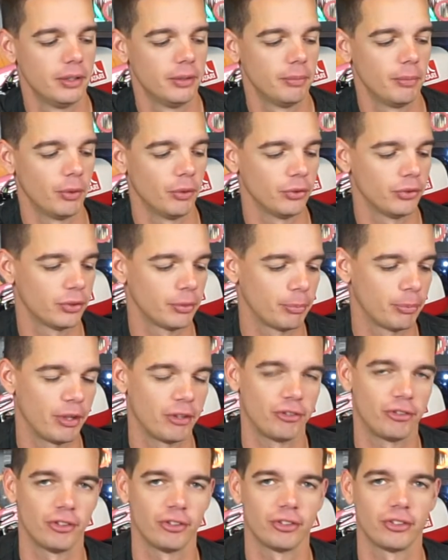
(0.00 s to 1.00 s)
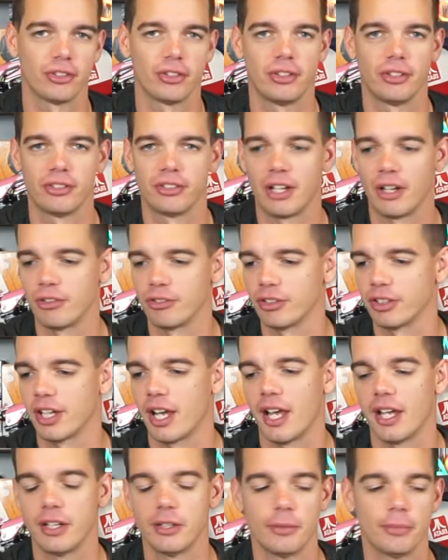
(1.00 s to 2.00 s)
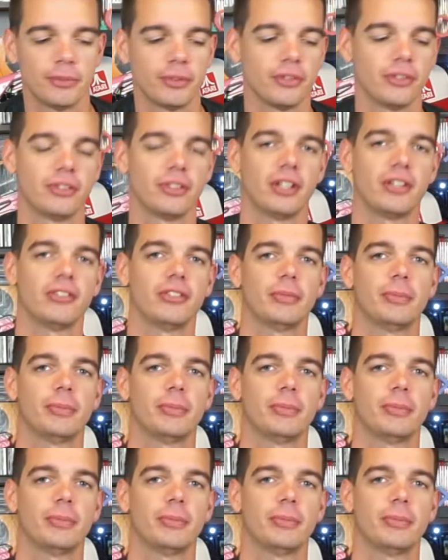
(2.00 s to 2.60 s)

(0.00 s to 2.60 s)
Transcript: most precious nostalgic items and such.